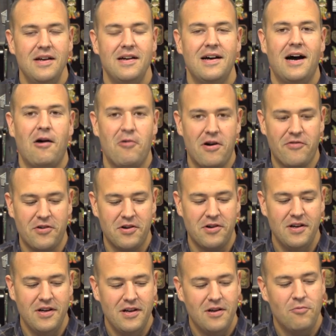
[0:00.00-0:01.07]

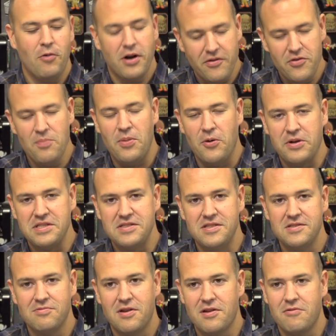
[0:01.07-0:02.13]
However, one of the
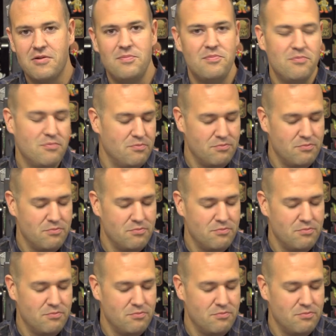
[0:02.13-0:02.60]
bonuses, whether it would,